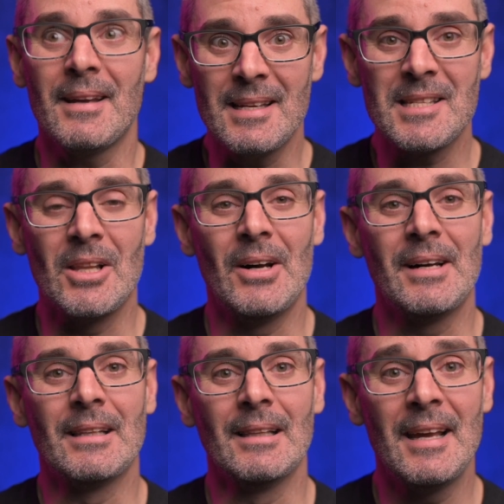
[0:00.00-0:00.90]

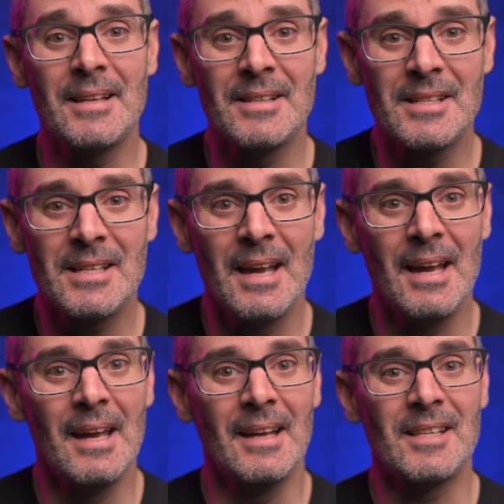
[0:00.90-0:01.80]
S-line lens.
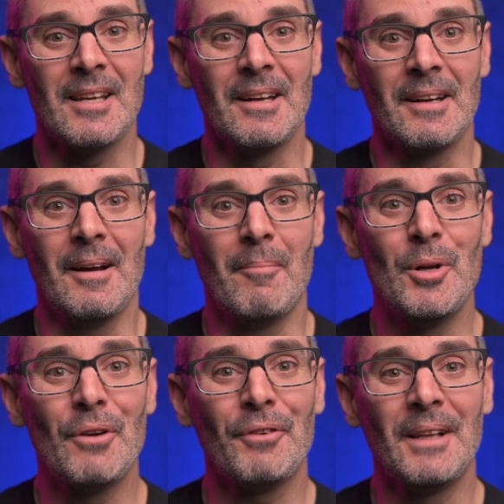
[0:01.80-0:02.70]
It's a
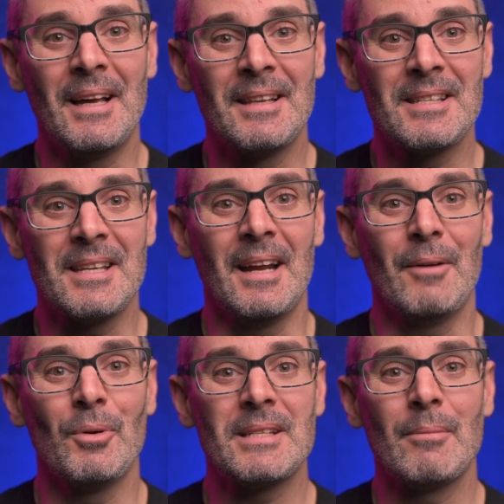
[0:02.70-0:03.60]
beautiful lens. I
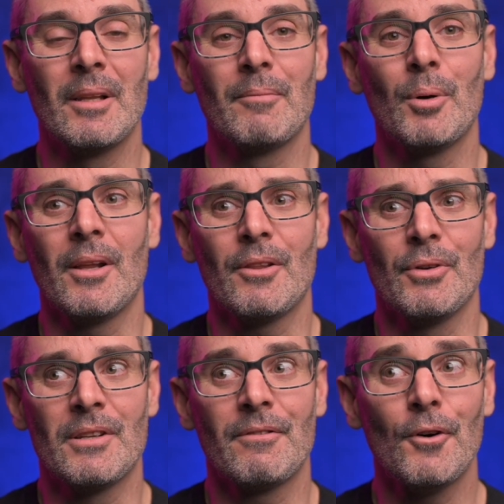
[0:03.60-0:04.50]
wasn't able to put it through
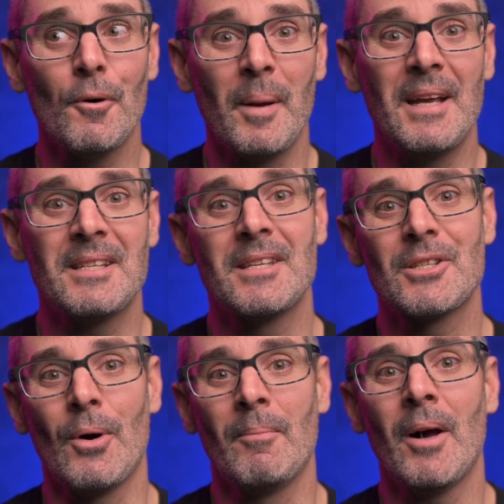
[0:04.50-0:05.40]
its full paces,
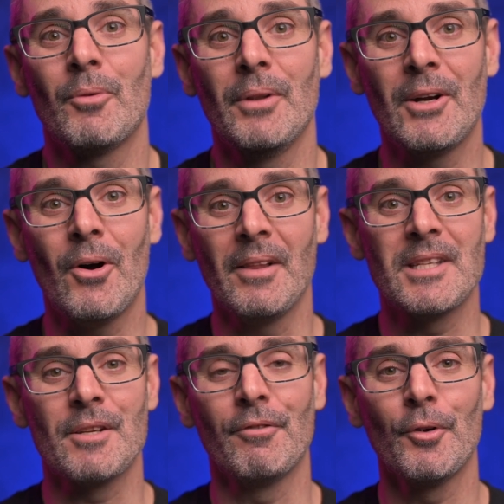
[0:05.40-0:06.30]
so I'm not really calling
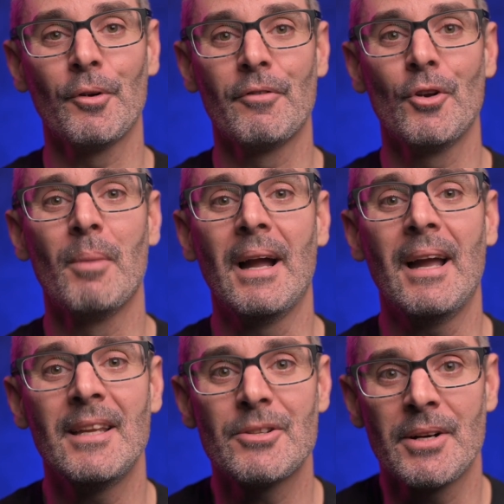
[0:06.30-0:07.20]
this a full review by
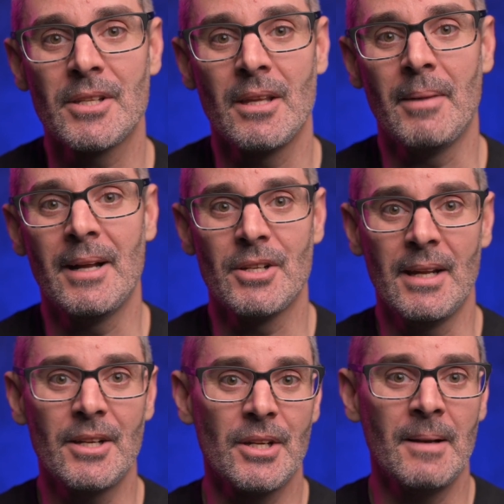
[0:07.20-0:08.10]
any stretch of the
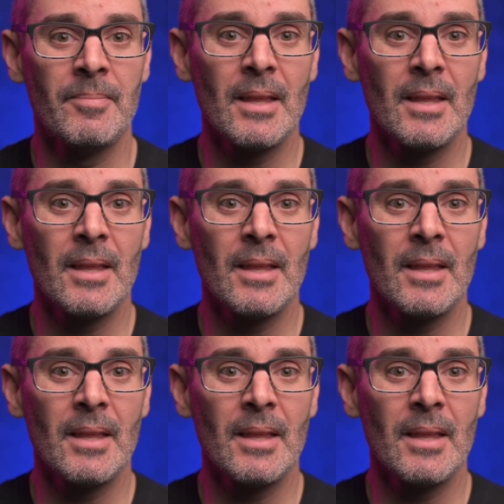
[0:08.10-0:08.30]
imagination.